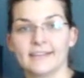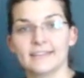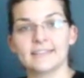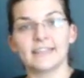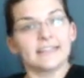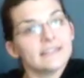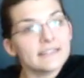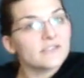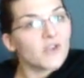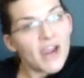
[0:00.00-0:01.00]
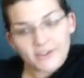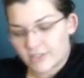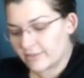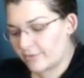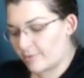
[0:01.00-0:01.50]
it's a nice
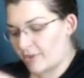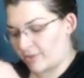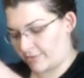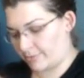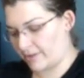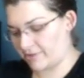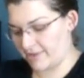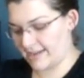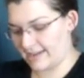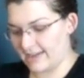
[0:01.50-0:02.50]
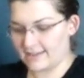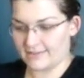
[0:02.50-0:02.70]
distraction from all the sweater knitting.